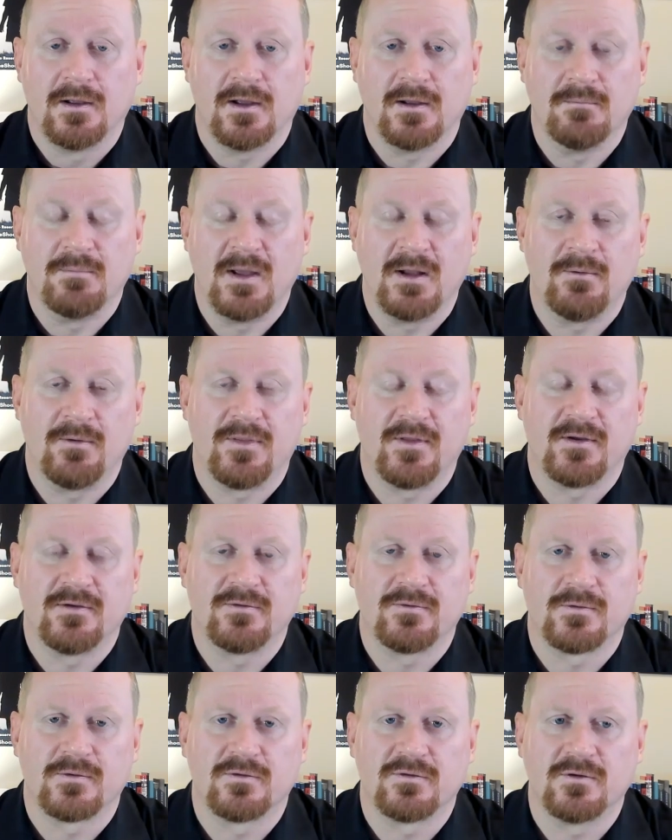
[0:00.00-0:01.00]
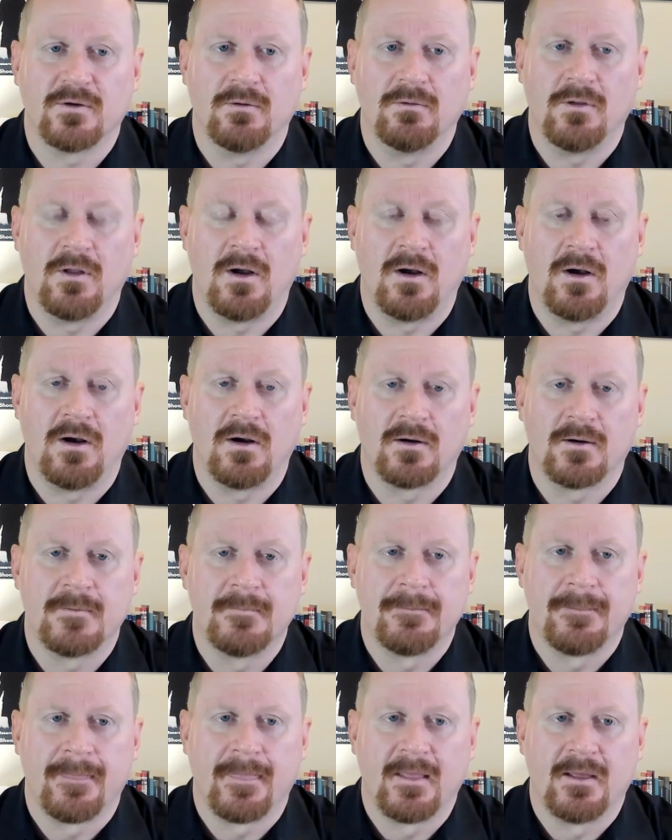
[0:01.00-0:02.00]
and been with us for so long.
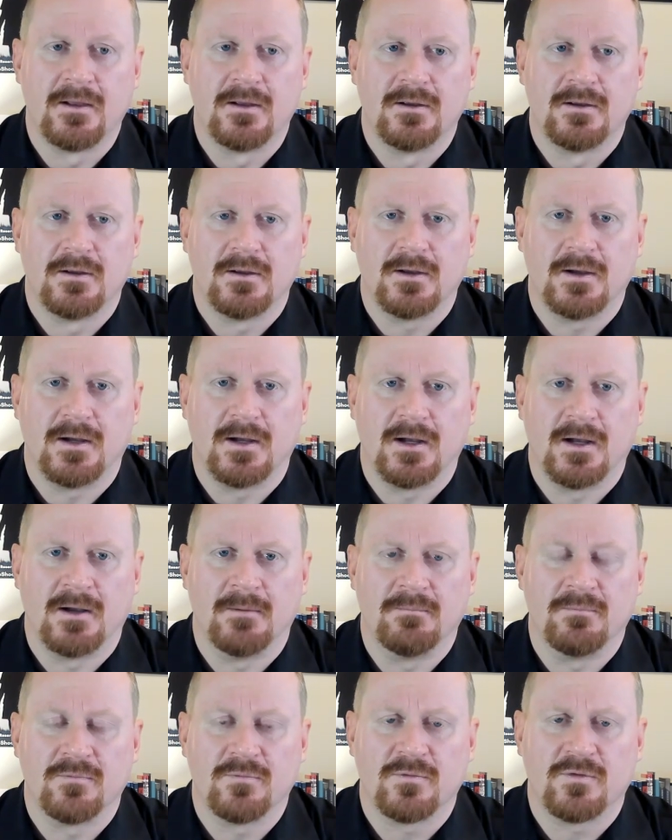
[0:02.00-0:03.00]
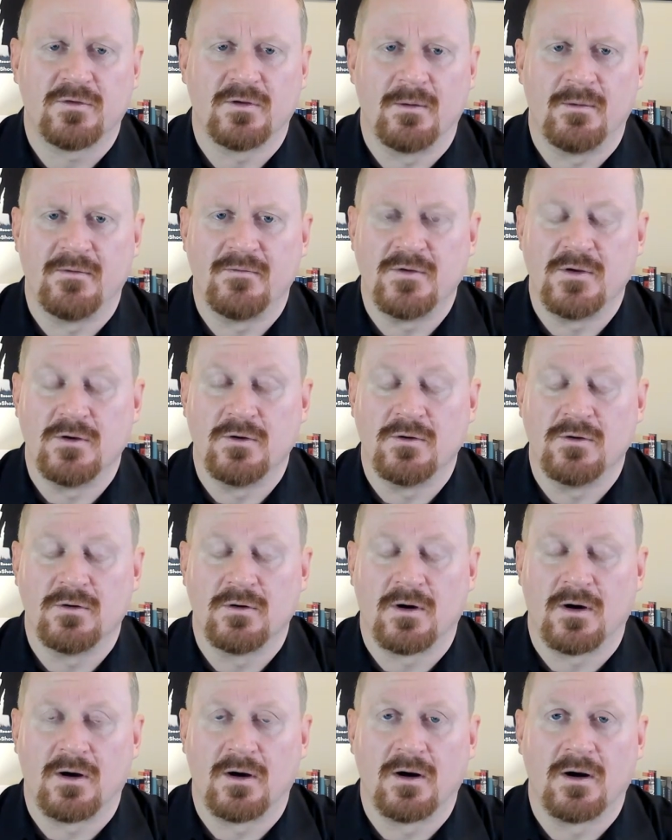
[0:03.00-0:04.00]
Some of
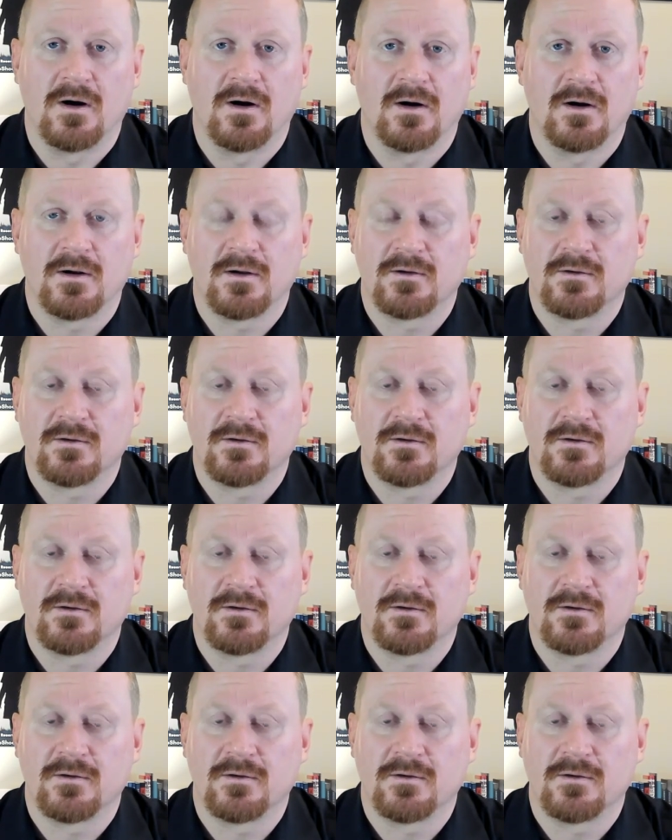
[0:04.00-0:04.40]
you are